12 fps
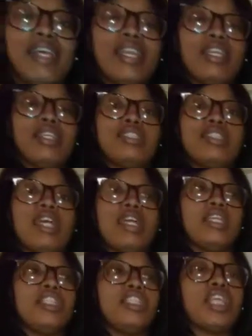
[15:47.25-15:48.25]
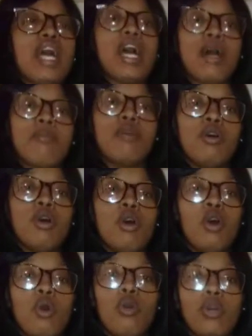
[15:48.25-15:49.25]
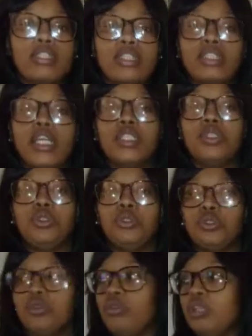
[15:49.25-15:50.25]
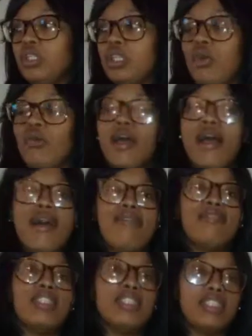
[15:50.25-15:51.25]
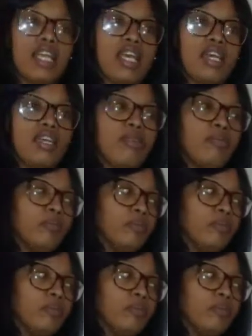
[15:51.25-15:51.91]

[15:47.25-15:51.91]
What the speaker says: getting a second job? Or is it that you truly don't have the time?